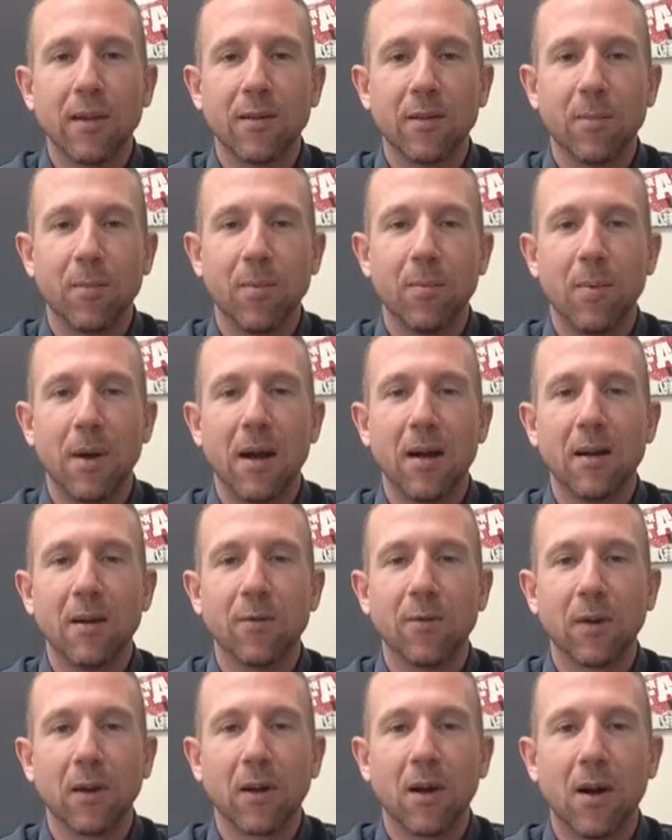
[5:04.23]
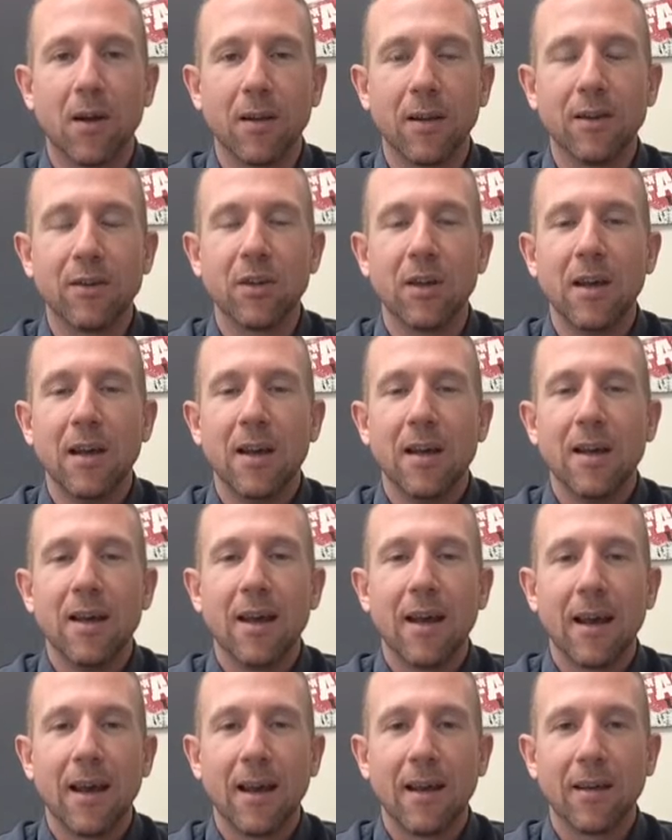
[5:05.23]
is to prepare you for college,
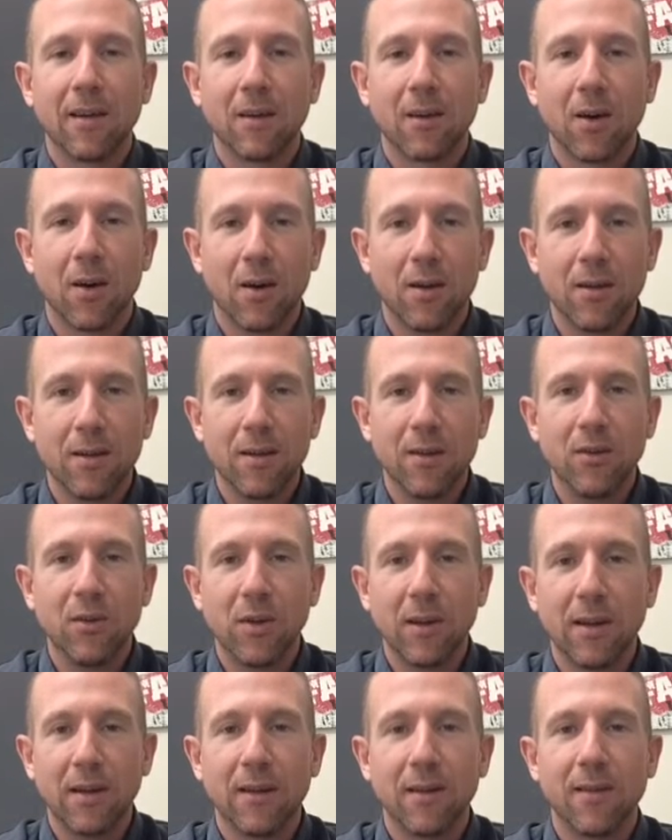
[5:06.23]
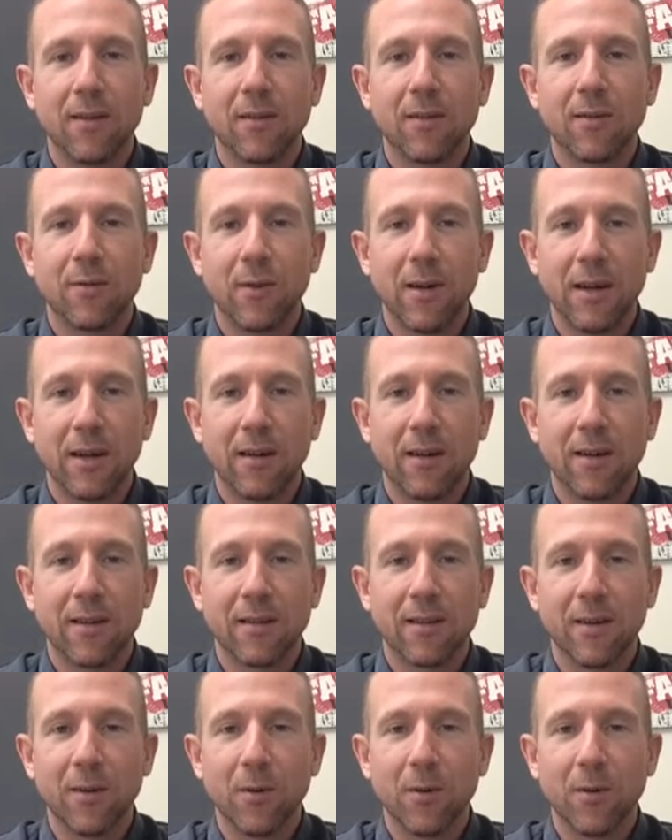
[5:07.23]
And college is rigorous.